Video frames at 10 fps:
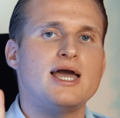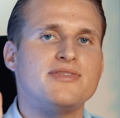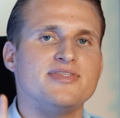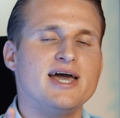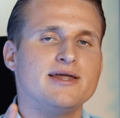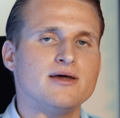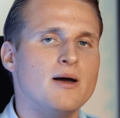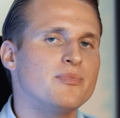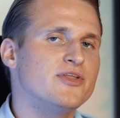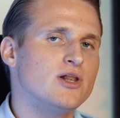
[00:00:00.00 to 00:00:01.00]
And then
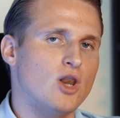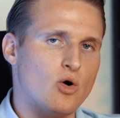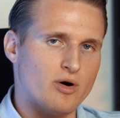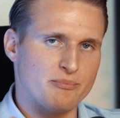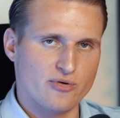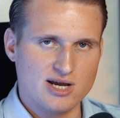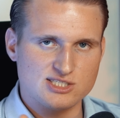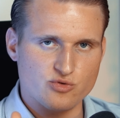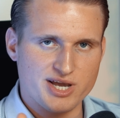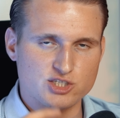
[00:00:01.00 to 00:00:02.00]
the lower
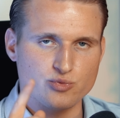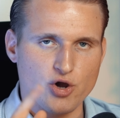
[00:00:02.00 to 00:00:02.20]
price range,